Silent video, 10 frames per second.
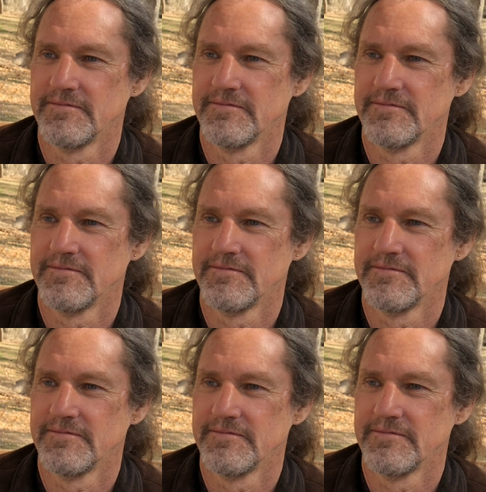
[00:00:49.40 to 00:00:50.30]

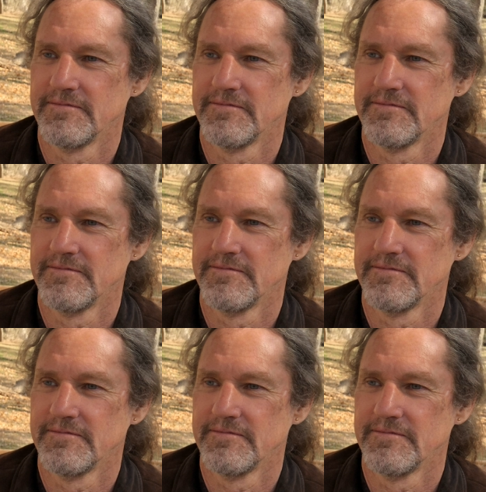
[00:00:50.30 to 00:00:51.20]

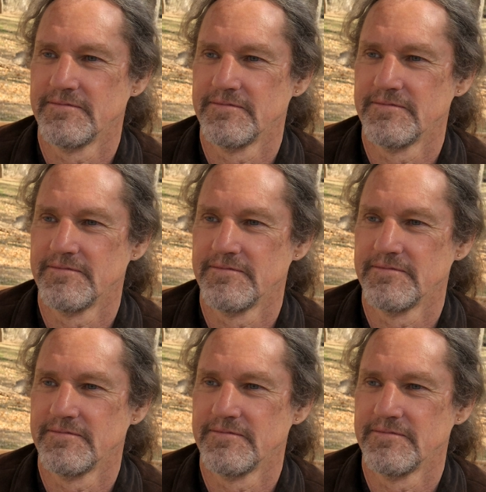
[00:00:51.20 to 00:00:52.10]

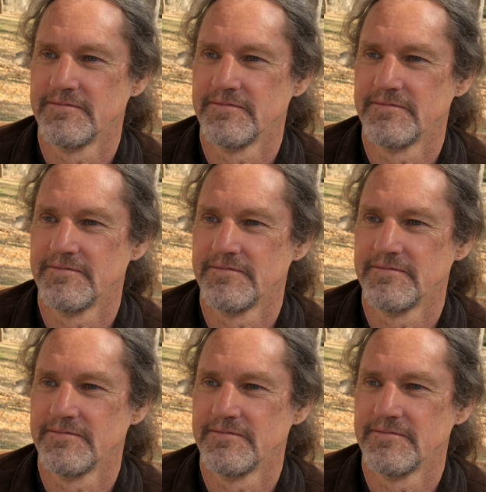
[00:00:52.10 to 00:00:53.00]

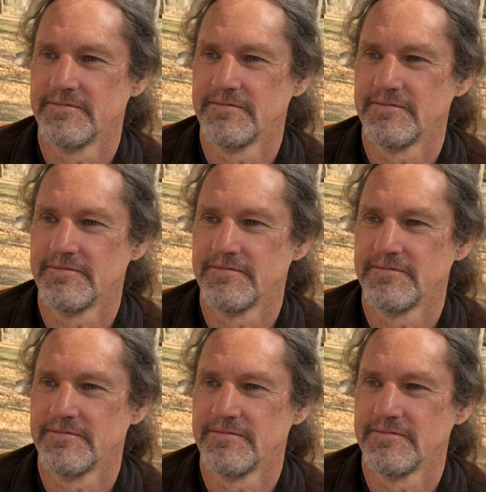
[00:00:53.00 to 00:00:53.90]

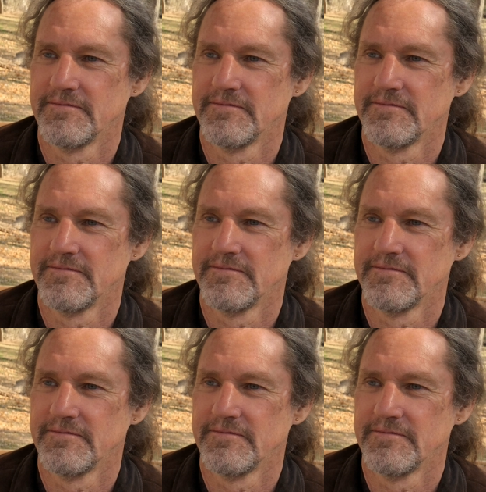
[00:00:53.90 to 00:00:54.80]

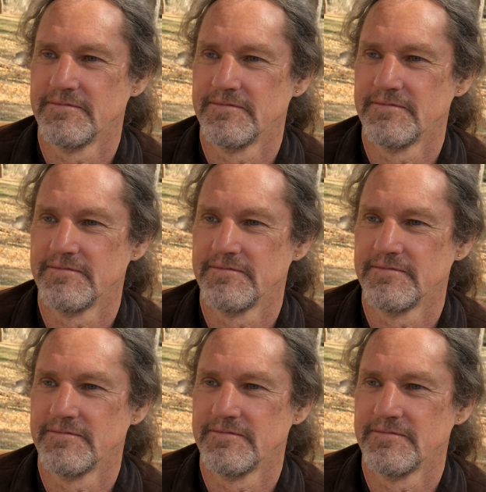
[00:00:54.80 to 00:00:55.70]

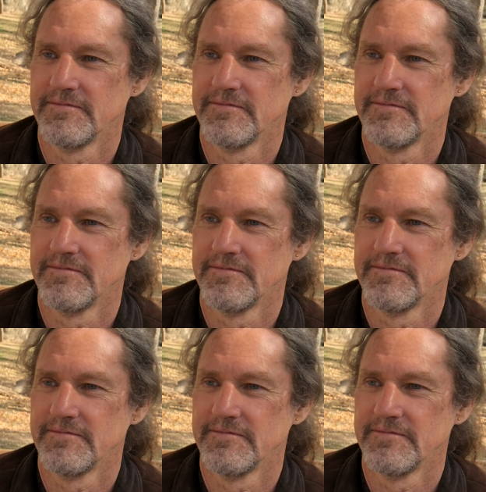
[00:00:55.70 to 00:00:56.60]

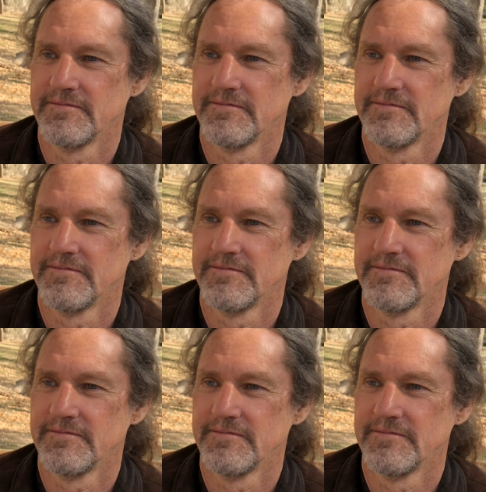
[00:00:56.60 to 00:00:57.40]
The face doesn't move, so there is nothing to read.